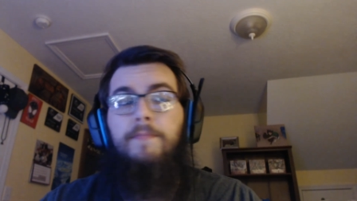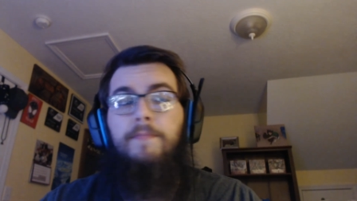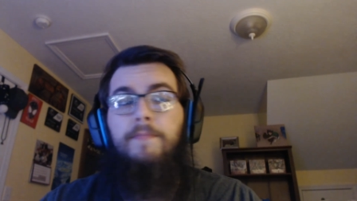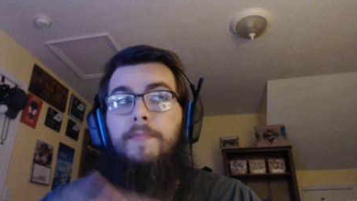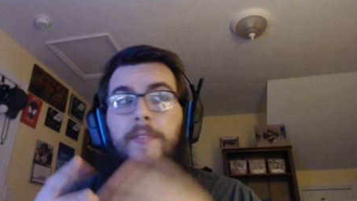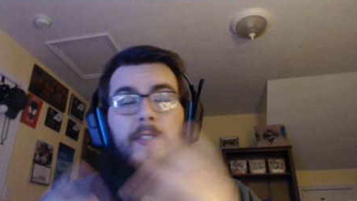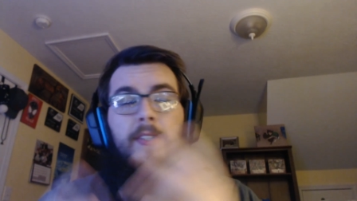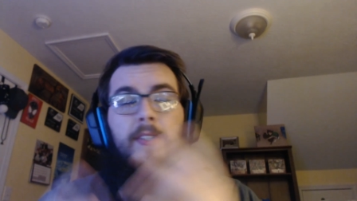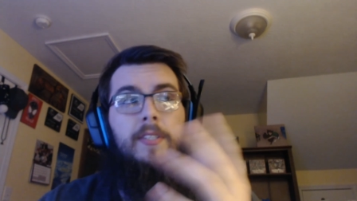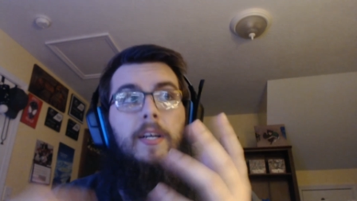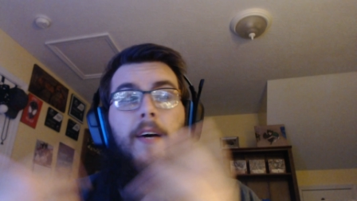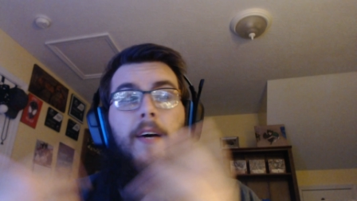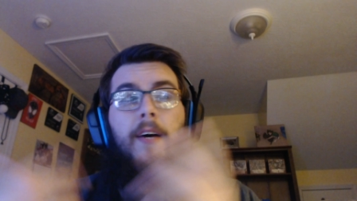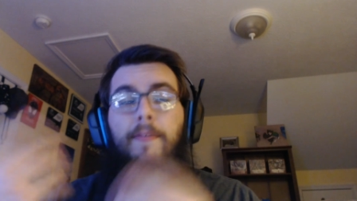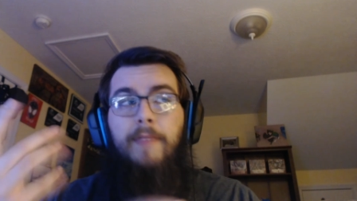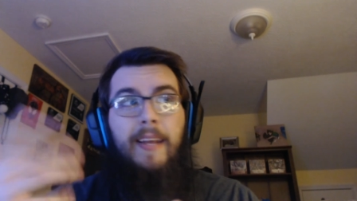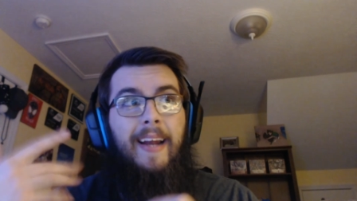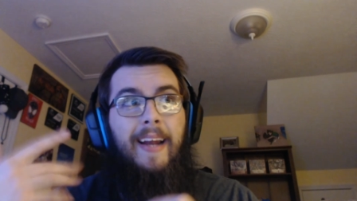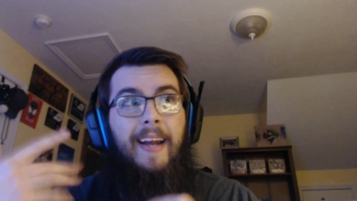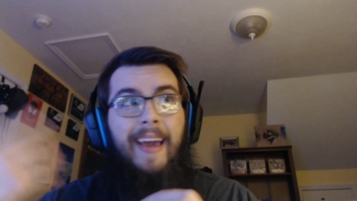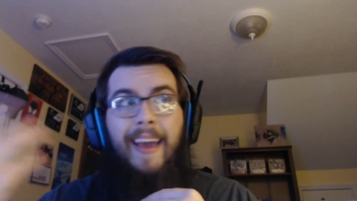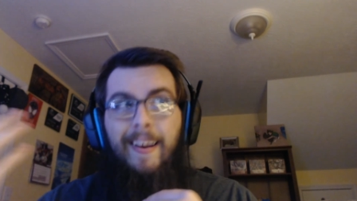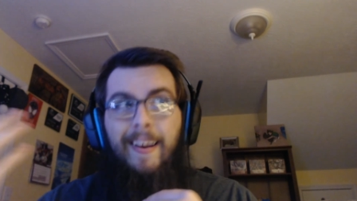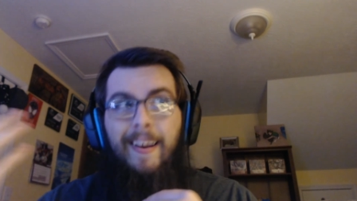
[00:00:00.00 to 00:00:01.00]
stuff
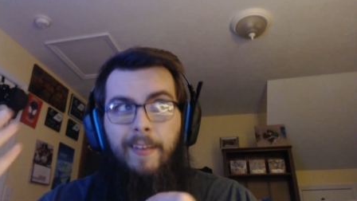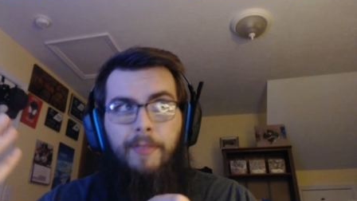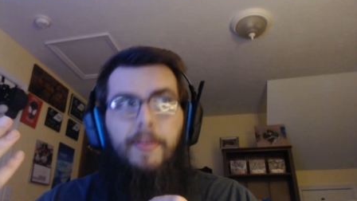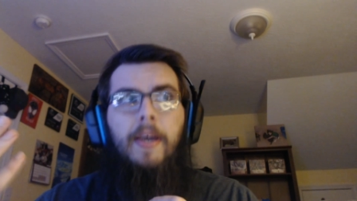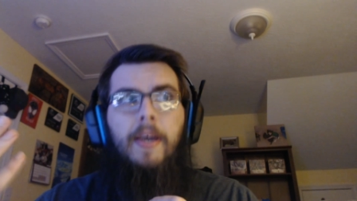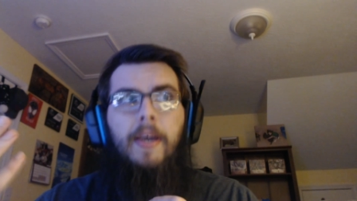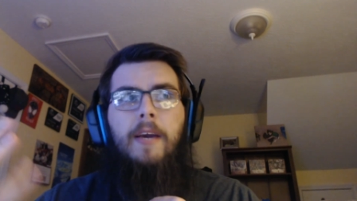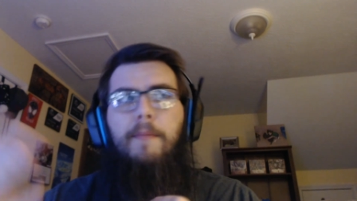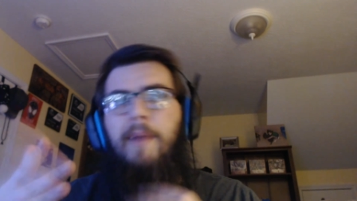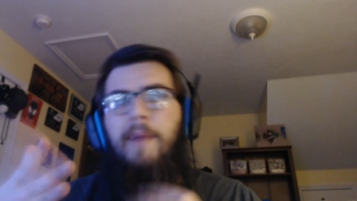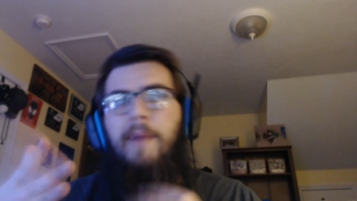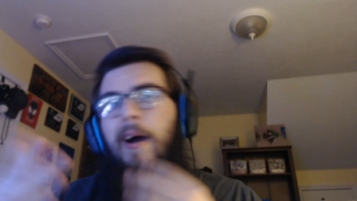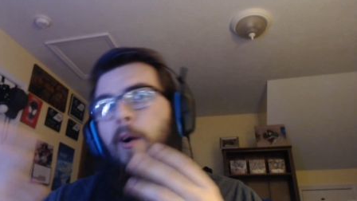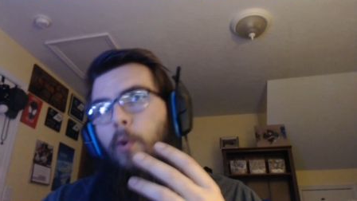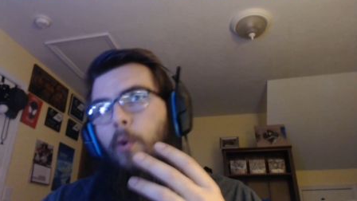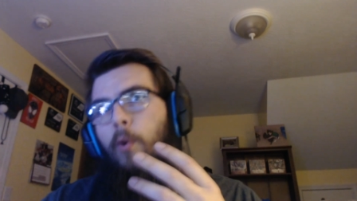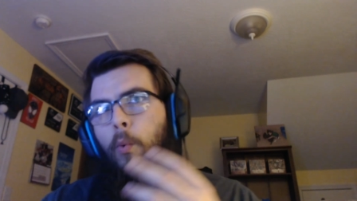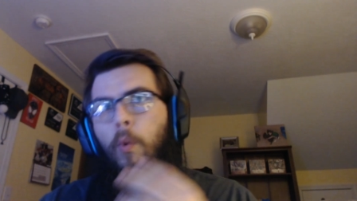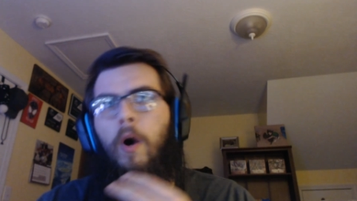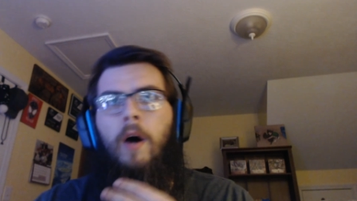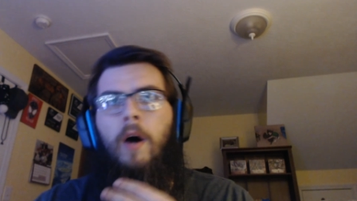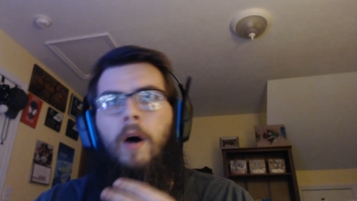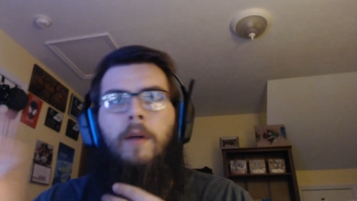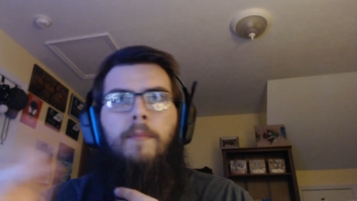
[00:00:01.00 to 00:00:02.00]
that I had to think about
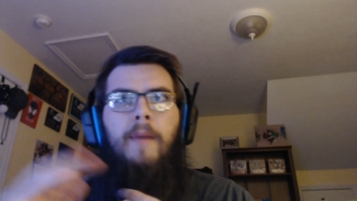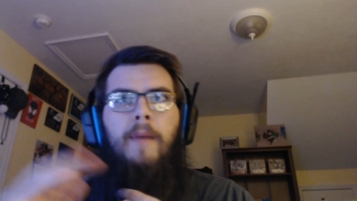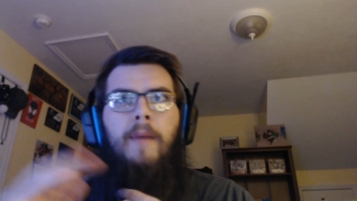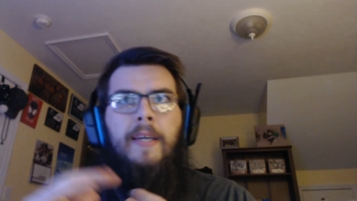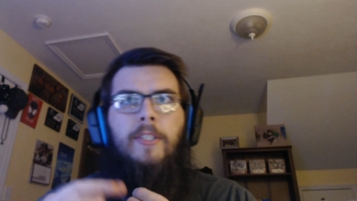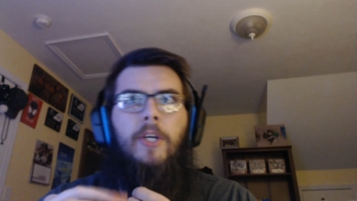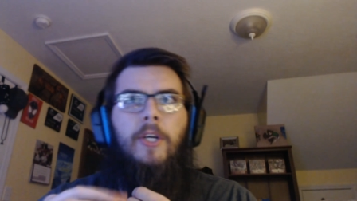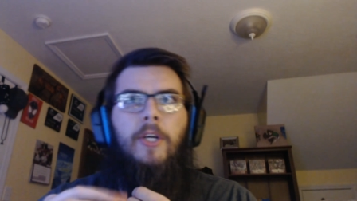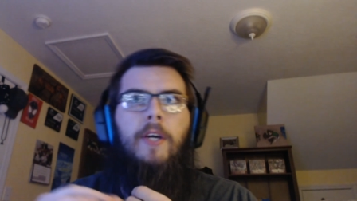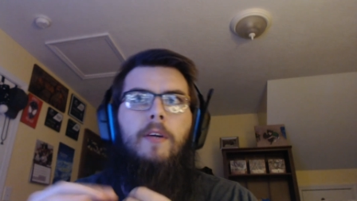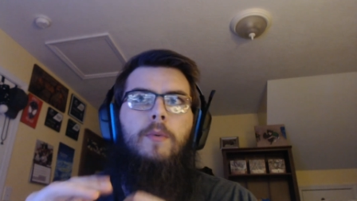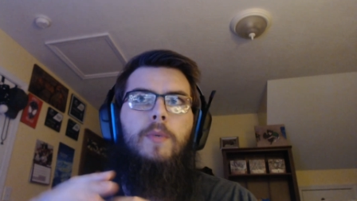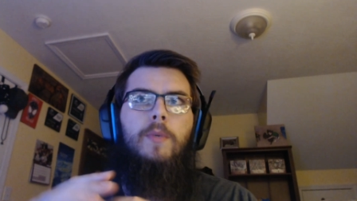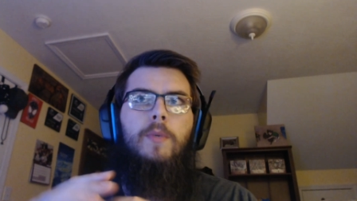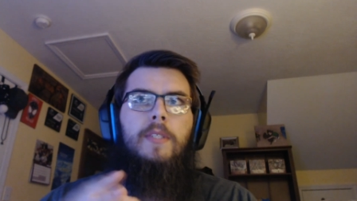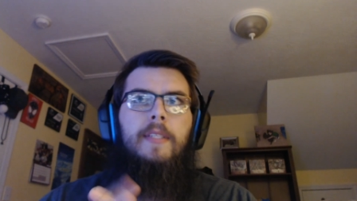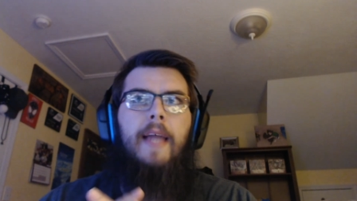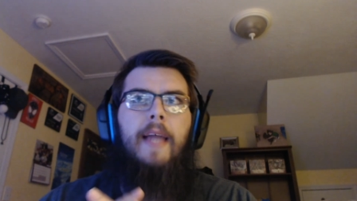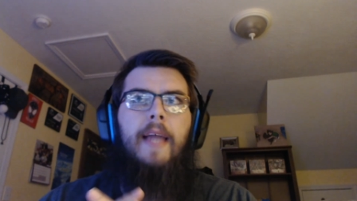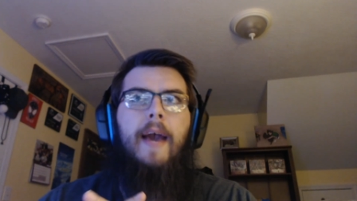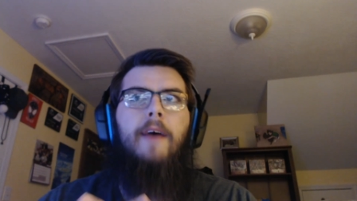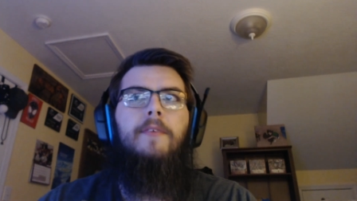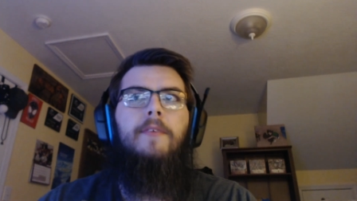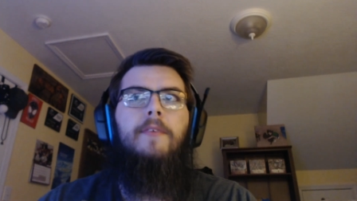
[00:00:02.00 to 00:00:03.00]
while my channel was
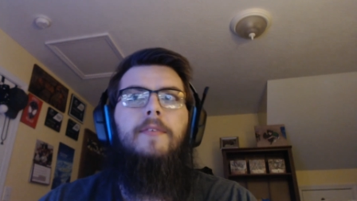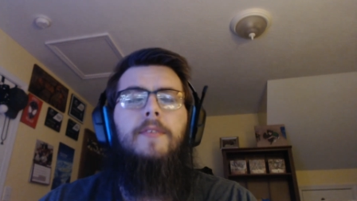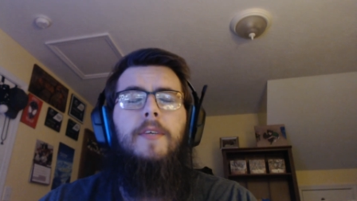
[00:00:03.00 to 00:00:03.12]
down.